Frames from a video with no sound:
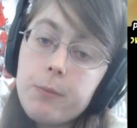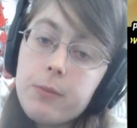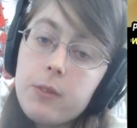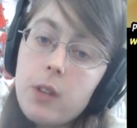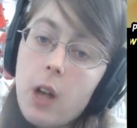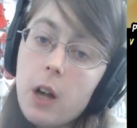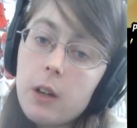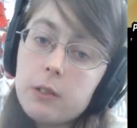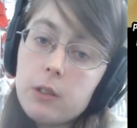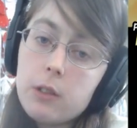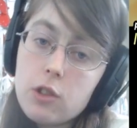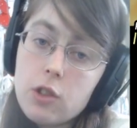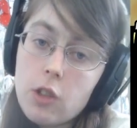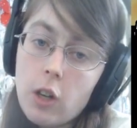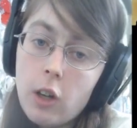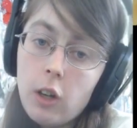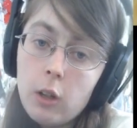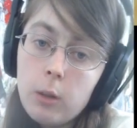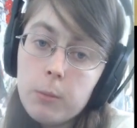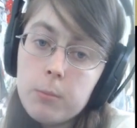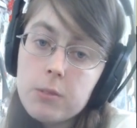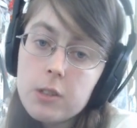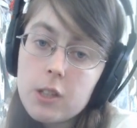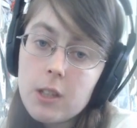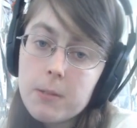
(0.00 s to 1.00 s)
Doctors'
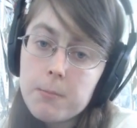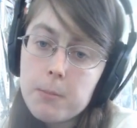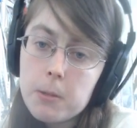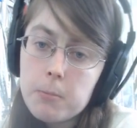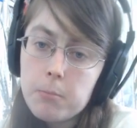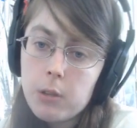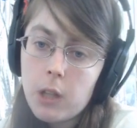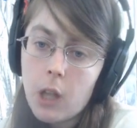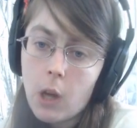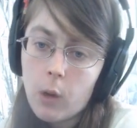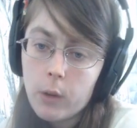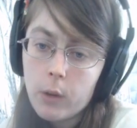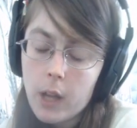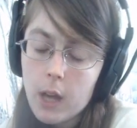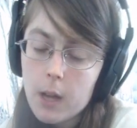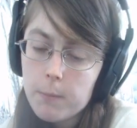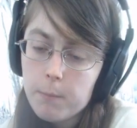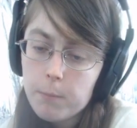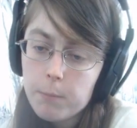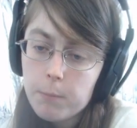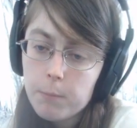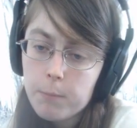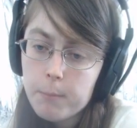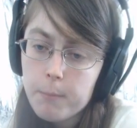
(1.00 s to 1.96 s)
homes have been blown up.